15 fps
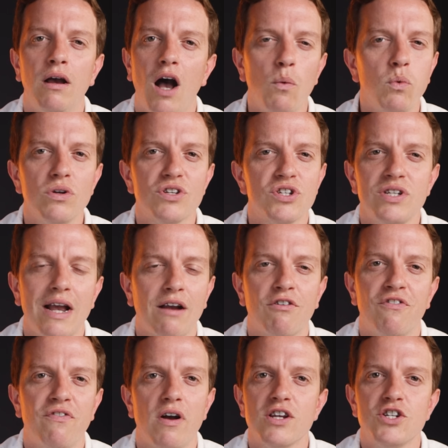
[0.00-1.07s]
I wouldn't
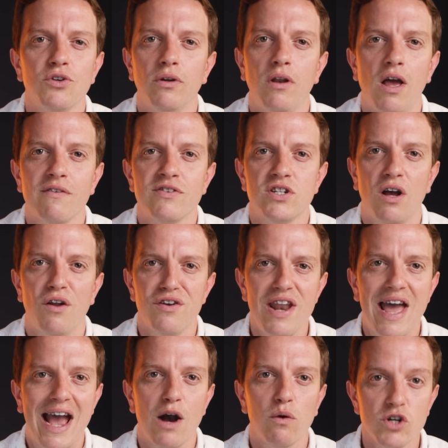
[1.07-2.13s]
sacrifice your lifestyle
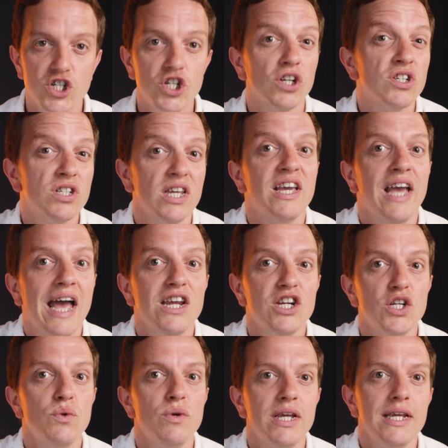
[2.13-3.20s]
now just in
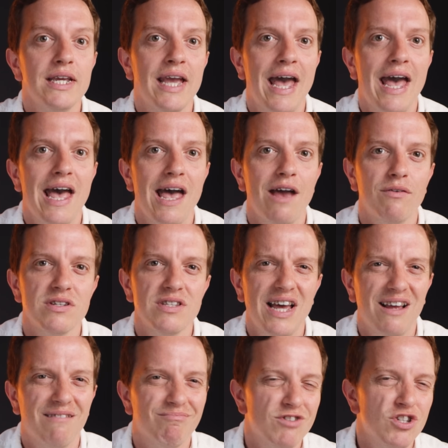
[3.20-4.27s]
case you need care, as
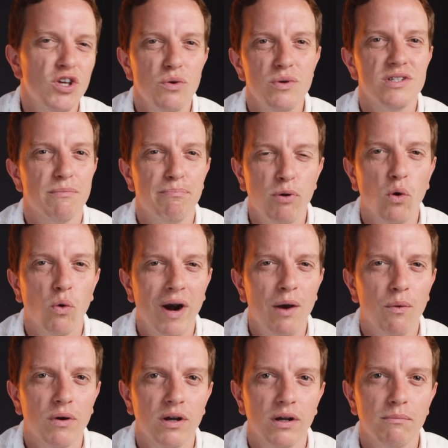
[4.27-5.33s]
that too is a poor
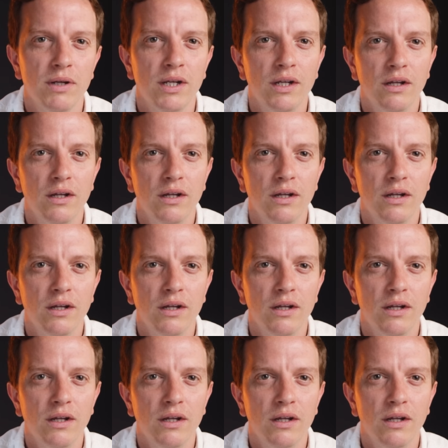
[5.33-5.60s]
outcome.